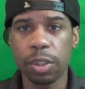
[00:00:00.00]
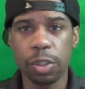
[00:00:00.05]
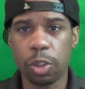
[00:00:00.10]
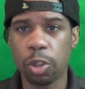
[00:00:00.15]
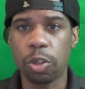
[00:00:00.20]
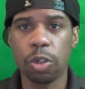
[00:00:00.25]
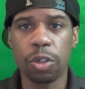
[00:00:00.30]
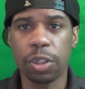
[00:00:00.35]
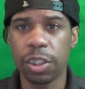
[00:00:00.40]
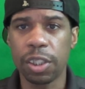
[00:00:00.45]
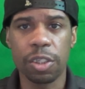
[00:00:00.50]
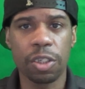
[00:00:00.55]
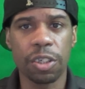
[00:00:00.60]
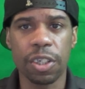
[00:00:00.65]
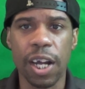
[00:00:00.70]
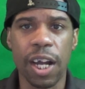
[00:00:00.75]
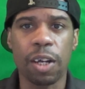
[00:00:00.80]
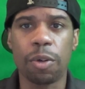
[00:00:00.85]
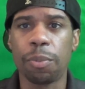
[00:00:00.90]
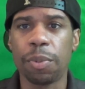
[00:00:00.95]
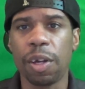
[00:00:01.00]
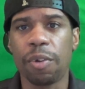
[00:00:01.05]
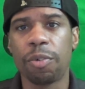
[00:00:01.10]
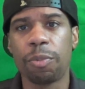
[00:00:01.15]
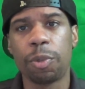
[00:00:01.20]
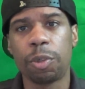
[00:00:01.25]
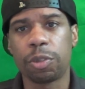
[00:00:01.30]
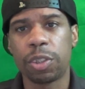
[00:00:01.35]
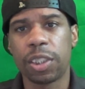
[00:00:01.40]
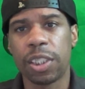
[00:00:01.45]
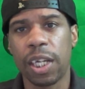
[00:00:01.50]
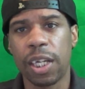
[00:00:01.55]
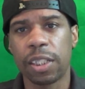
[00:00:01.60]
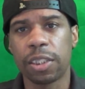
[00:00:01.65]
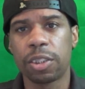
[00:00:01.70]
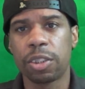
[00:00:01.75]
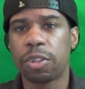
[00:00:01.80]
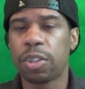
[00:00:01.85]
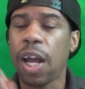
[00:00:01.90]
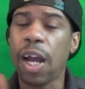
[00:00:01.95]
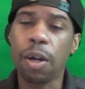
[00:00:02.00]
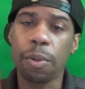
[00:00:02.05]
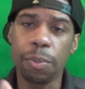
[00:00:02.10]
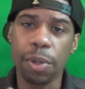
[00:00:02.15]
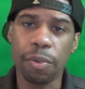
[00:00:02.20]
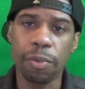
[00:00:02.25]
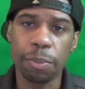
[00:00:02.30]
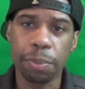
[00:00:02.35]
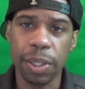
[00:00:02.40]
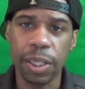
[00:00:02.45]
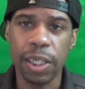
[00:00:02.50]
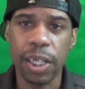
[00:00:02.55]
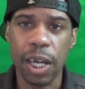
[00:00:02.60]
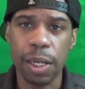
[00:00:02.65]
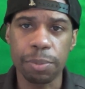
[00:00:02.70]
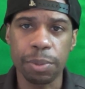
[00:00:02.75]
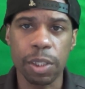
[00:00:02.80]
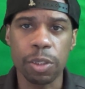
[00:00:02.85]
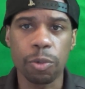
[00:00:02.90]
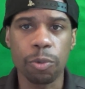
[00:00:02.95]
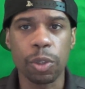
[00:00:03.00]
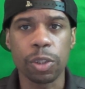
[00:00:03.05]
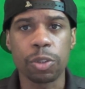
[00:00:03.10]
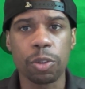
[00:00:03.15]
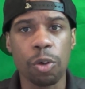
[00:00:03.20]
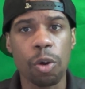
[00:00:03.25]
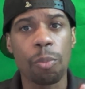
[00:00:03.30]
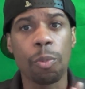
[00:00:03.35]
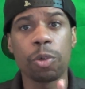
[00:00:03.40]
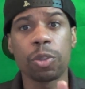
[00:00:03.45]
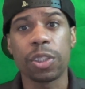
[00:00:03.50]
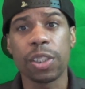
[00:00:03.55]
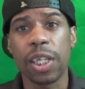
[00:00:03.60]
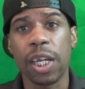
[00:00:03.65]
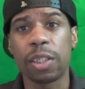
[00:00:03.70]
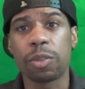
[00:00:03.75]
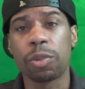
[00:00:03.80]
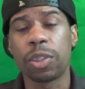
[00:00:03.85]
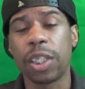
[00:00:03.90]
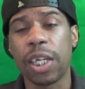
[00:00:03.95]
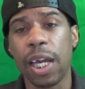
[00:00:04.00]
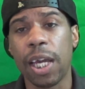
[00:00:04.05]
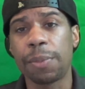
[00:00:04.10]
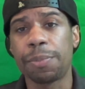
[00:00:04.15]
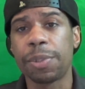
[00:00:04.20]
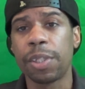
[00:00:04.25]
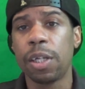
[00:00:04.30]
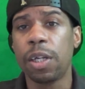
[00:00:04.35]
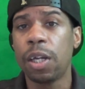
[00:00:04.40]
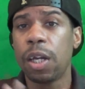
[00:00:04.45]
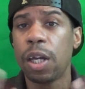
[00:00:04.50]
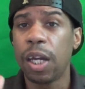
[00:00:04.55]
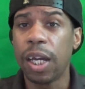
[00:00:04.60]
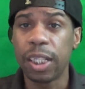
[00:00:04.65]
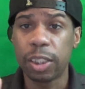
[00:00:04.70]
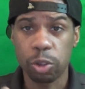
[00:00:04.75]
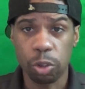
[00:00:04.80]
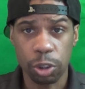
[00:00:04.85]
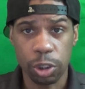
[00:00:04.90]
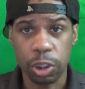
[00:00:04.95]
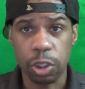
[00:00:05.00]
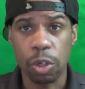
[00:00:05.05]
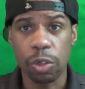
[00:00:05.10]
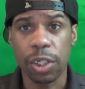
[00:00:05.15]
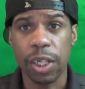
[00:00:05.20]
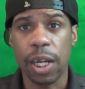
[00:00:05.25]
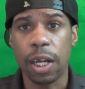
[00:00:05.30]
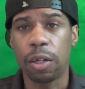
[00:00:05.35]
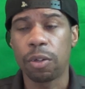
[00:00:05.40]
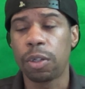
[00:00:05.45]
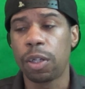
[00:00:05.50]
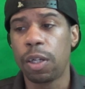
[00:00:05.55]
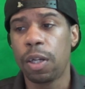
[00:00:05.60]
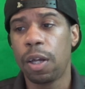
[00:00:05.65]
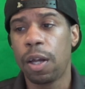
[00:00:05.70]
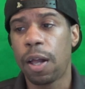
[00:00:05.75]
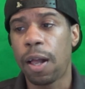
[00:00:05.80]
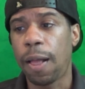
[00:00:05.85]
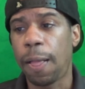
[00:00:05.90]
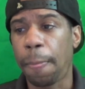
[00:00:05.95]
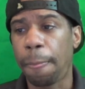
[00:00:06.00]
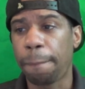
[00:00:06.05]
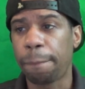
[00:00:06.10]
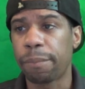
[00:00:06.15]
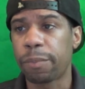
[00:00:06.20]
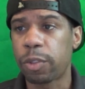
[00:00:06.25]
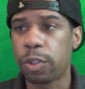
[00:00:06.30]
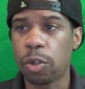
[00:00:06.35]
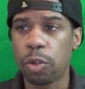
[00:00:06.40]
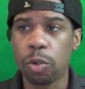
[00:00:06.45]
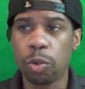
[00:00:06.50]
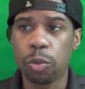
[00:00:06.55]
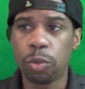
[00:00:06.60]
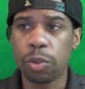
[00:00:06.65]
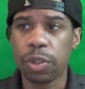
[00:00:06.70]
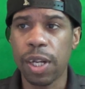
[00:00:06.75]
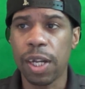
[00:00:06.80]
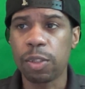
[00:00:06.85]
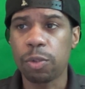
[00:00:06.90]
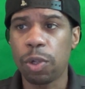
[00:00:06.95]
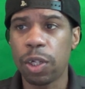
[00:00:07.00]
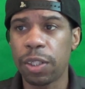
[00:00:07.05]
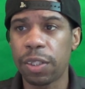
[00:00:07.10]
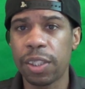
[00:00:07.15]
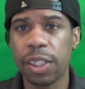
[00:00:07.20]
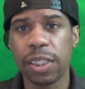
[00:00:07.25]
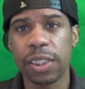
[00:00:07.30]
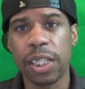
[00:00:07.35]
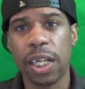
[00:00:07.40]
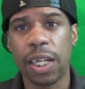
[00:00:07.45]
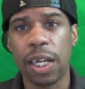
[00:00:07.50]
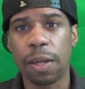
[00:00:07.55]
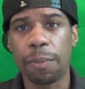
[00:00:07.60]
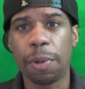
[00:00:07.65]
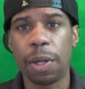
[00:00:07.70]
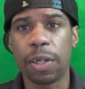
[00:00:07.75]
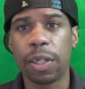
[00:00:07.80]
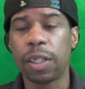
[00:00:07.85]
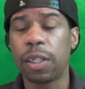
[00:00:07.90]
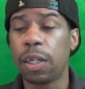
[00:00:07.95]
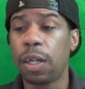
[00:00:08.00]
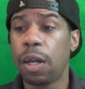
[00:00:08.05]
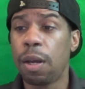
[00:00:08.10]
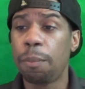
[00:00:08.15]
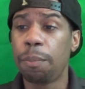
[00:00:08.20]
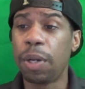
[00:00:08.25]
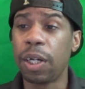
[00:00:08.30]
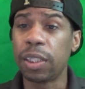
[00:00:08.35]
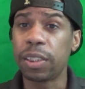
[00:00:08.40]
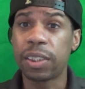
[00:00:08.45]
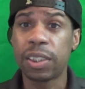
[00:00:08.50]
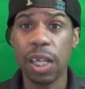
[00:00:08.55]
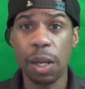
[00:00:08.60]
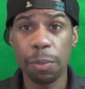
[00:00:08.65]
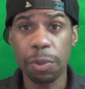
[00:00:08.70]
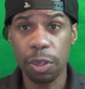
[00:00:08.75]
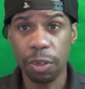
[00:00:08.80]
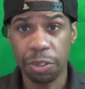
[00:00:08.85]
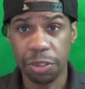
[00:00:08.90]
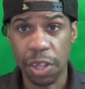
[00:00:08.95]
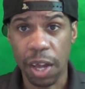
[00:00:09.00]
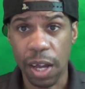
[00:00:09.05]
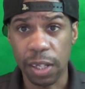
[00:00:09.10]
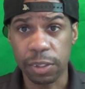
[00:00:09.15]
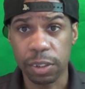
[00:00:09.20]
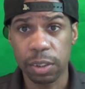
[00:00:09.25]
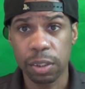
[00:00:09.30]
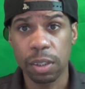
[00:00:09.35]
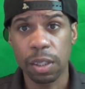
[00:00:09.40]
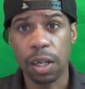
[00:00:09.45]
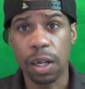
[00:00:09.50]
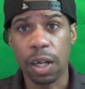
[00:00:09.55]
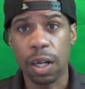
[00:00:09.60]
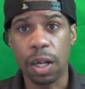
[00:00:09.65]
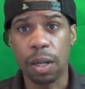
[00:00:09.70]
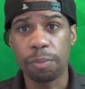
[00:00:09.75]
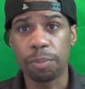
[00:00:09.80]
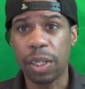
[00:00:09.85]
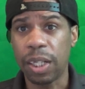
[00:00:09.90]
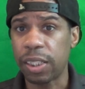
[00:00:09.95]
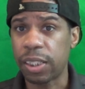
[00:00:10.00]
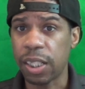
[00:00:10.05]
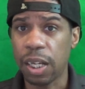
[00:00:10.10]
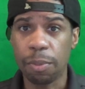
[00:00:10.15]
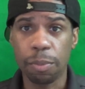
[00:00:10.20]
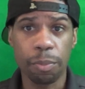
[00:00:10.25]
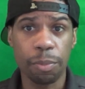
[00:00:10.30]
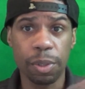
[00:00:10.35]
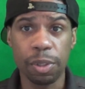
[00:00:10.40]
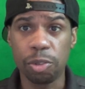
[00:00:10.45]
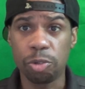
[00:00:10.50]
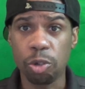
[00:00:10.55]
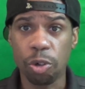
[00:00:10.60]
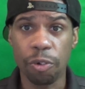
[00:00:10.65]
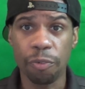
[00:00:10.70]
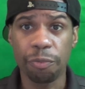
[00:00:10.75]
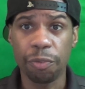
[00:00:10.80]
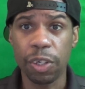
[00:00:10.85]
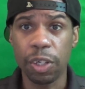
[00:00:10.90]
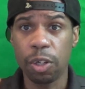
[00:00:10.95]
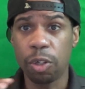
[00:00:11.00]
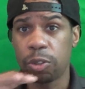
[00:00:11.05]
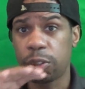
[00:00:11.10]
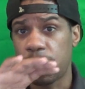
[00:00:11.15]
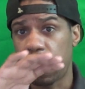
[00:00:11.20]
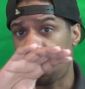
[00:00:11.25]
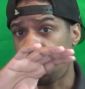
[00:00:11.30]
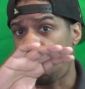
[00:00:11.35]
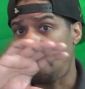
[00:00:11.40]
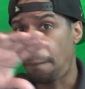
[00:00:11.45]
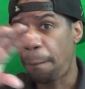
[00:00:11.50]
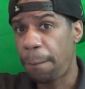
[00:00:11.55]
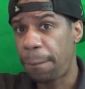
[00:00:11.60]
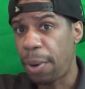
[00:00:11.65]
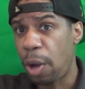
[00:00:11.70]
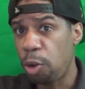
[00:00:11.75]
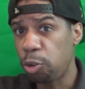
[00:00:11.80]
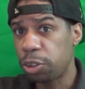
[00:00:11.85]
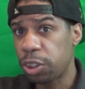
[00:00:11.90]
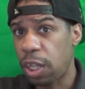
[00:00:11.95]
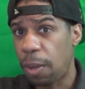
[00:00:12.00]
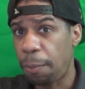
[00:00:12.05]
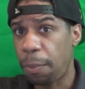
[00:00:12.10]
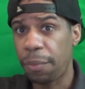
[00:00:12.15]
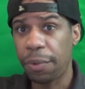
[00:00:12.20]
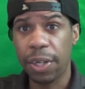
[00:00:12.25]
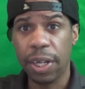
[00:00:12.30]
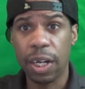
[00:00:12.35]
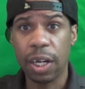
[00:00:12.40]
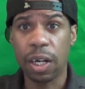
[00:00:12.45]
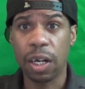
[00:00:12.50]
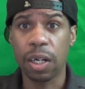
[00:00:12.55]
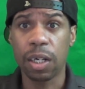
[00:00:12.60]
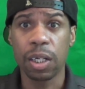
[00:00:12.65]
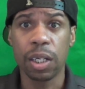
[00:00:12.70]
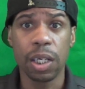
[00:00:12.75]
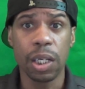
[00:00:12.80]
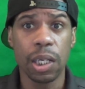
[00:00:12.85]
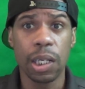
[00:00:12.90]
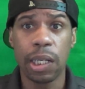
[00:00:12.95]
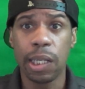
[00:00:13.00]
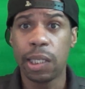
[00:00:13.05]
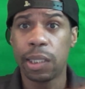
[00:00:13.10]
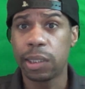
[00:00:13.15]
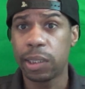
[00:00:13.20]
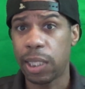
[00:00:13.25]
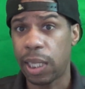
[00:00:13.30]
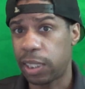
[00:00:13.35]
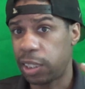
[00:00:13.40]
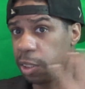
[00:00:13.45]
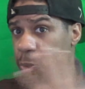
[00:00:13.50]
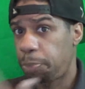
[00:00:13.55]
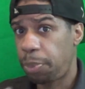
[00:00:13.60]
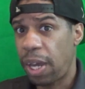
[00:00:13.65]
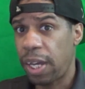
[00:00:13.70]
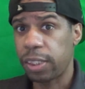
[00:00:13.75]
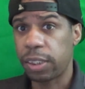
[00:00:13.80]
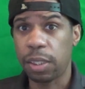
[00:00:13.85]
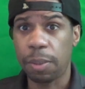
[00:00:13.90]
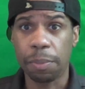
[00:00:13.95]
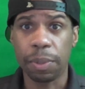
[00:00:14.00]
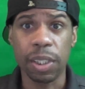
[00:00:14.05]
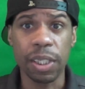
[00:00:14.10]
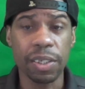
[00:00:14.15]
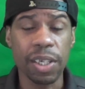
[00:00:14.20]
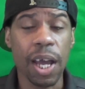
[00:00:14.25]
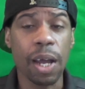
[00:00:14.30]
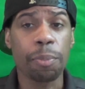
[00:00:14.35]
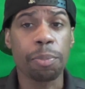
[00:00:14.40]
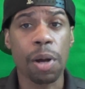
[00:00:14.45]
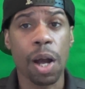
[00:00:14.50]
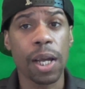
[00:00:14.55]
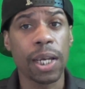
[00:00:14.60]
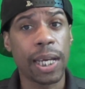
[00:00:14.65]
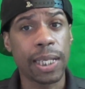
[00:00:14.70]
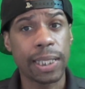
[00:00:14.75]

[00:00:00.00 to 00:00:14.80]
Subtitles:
You're not going to be able to multitask. You're not going to be able to play games like you want to or multitask with the games. It's going to slow it down. So that's one of the things I like about it. But tell me your thoughts. Like I said, I'm going to be doing videos. I'm going to post up on here like specs. I'm going to leave that probably